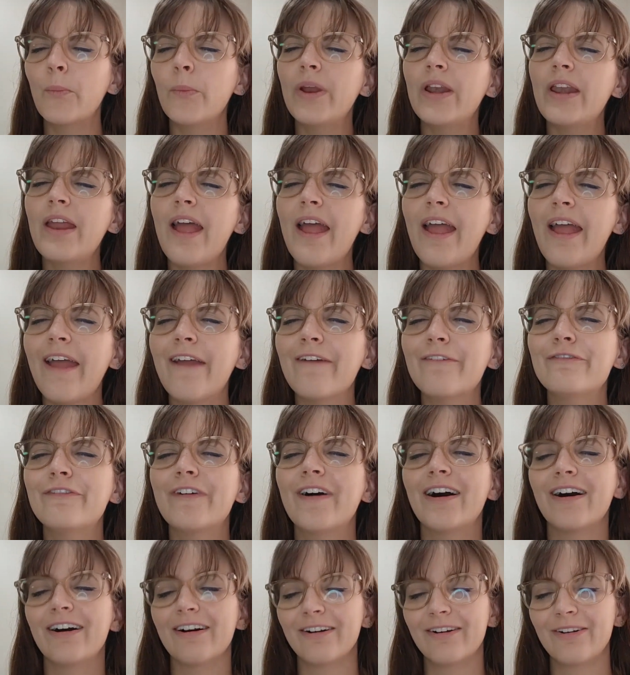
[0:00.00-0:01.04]

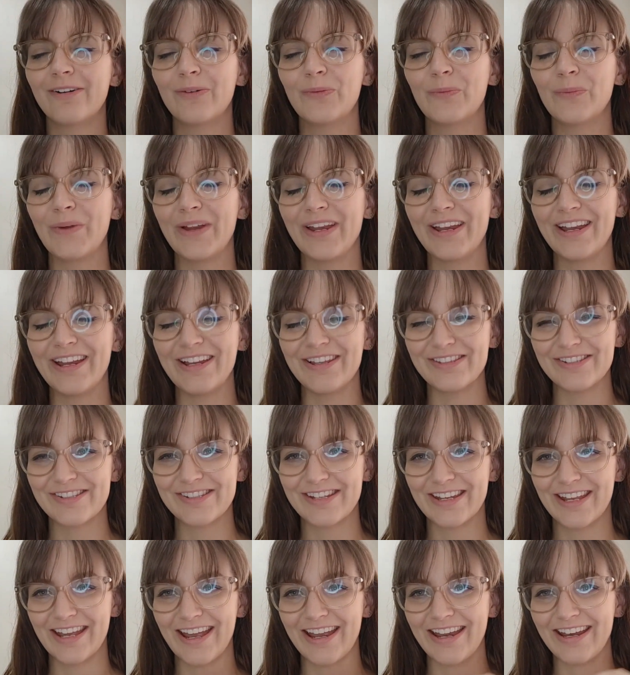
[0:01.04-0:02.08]
Whenever we
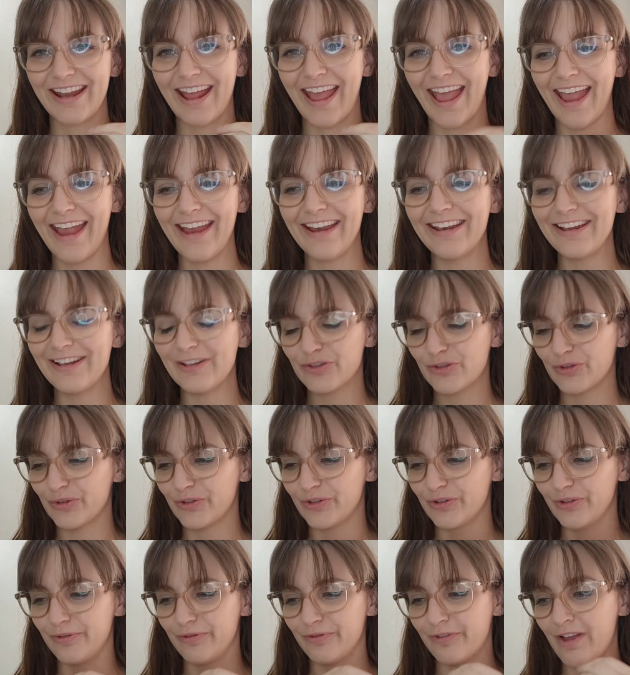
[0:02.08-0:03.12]
instigate any
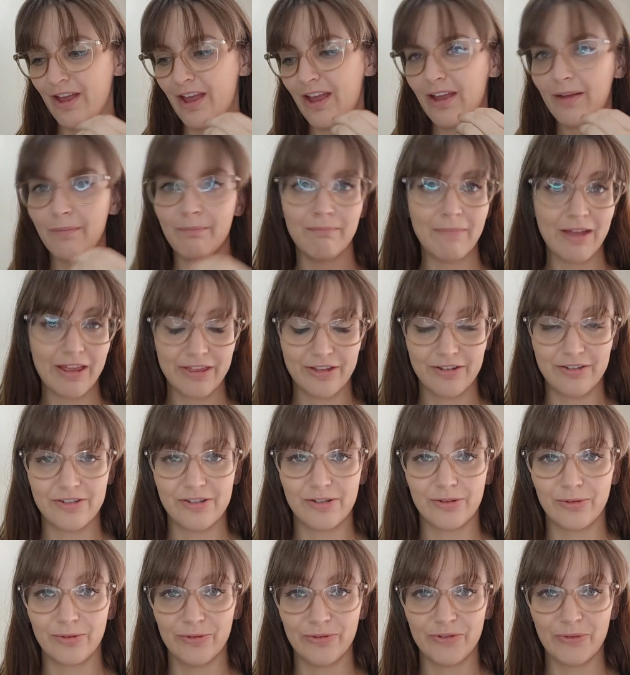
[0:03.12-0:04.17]
sort of method
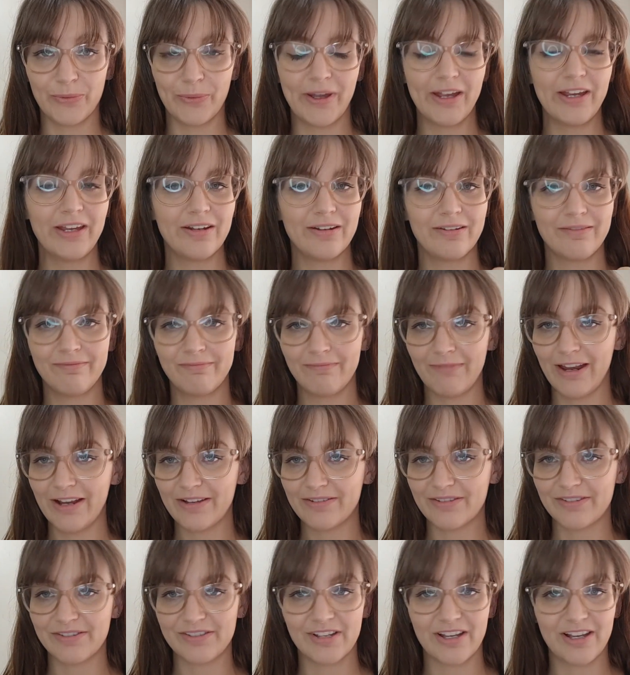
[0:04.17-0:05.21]
to lose weight,
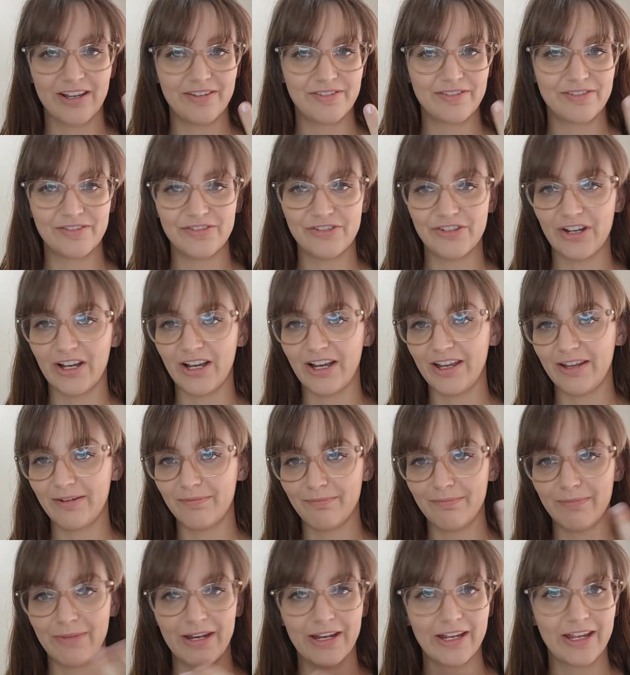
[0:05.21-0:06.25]
exercise,
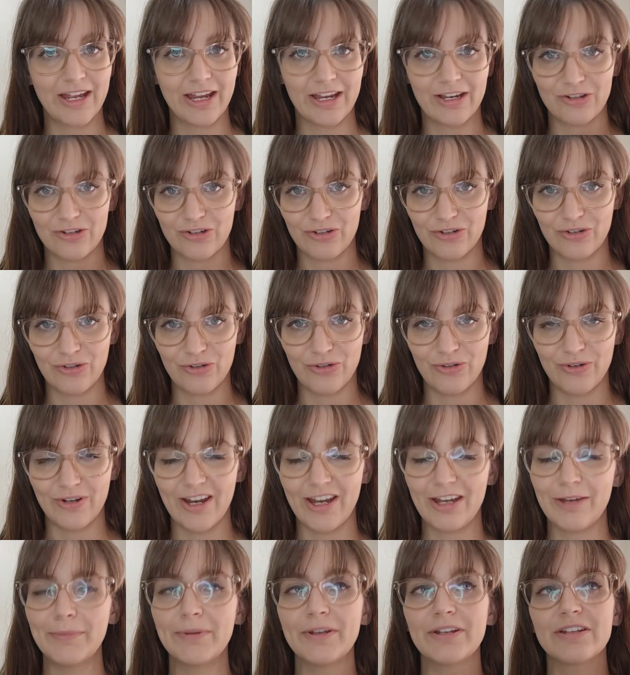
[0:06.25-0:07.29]
diet, medication, you
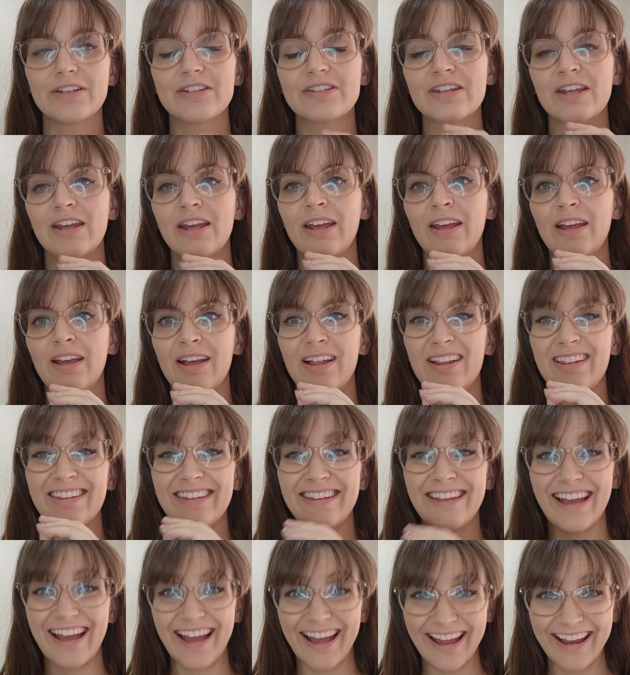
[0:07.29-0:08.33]
name it,
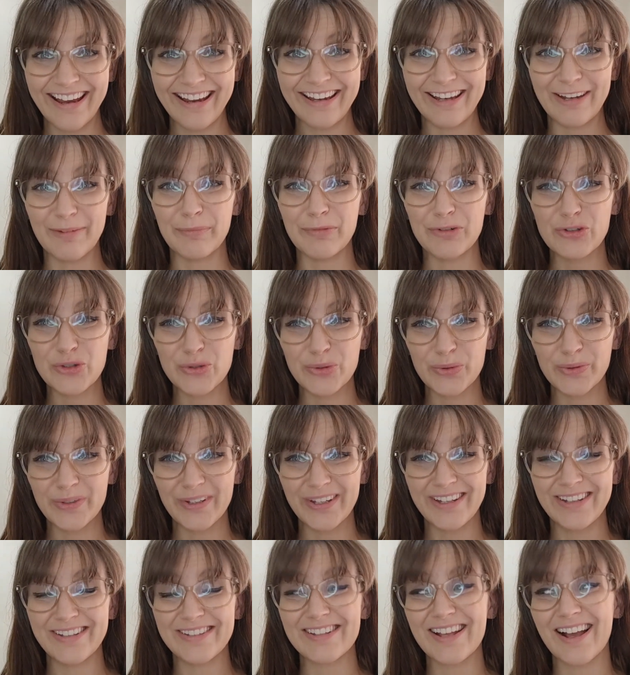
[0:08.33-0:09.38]
the aim
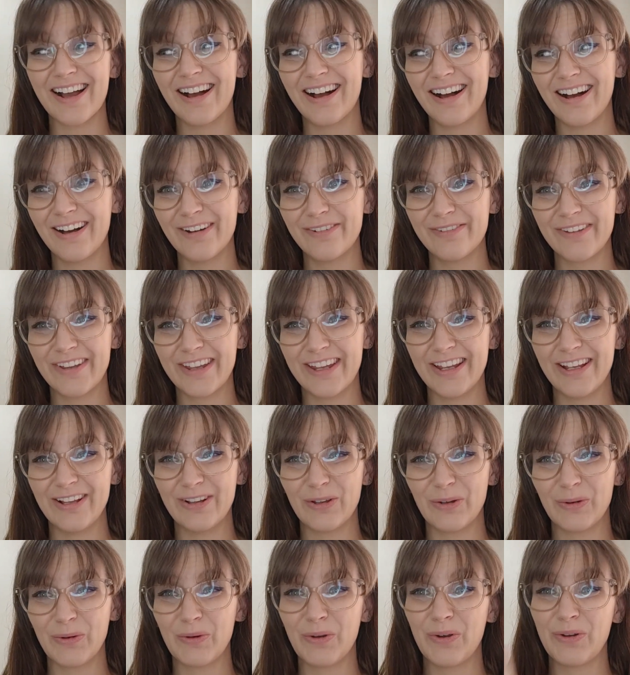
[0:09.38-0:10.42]
truly is half a
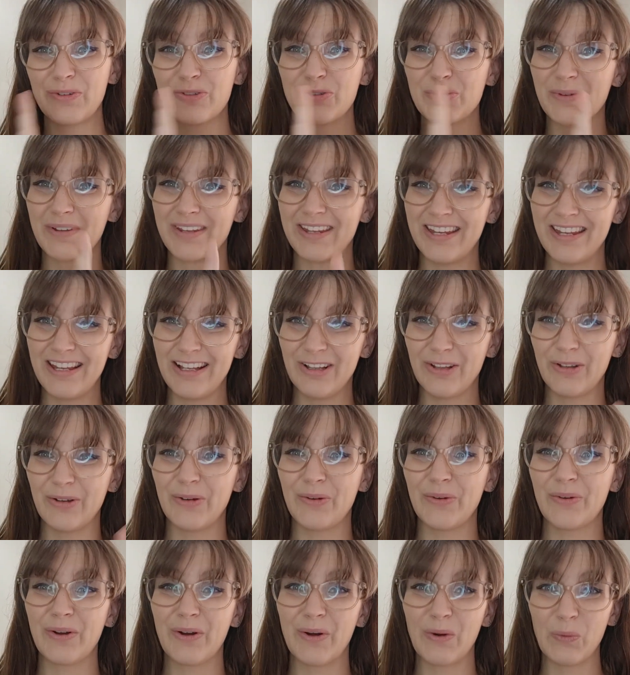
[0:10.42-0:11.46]
kilo to a
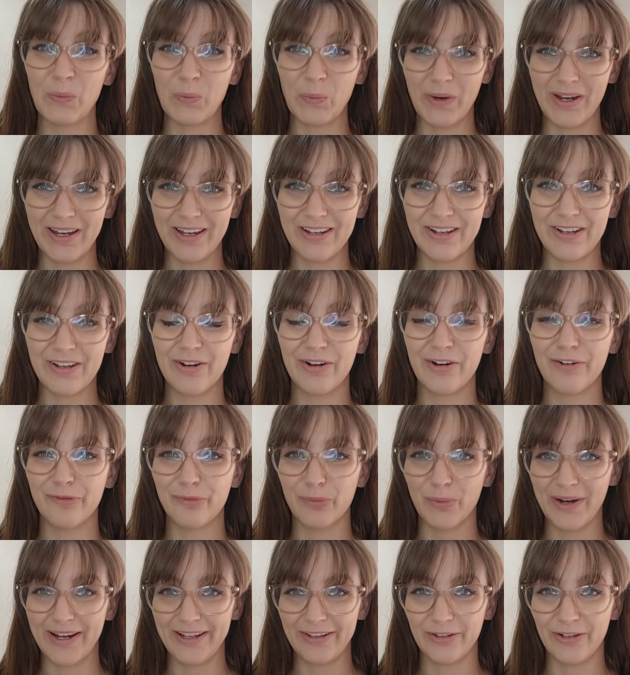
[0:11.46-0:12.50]
kilo a week
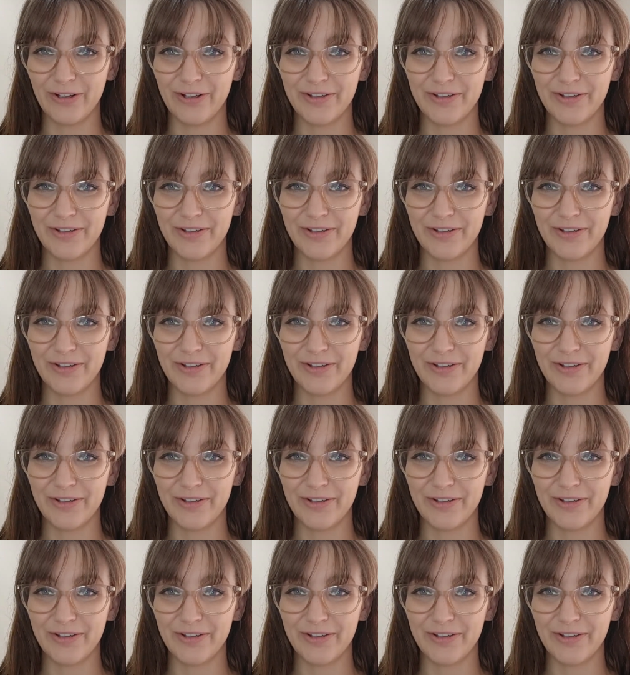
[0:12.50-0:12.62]
of weight